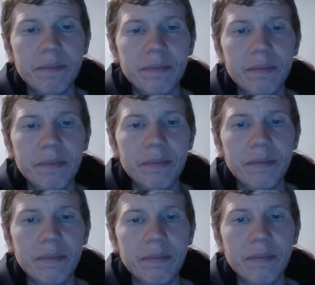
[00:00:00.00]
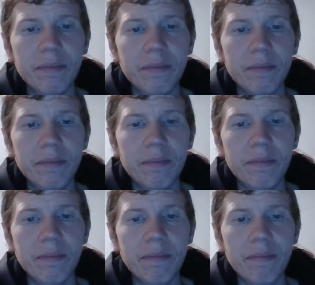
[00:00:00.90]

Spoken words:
(no one is talking)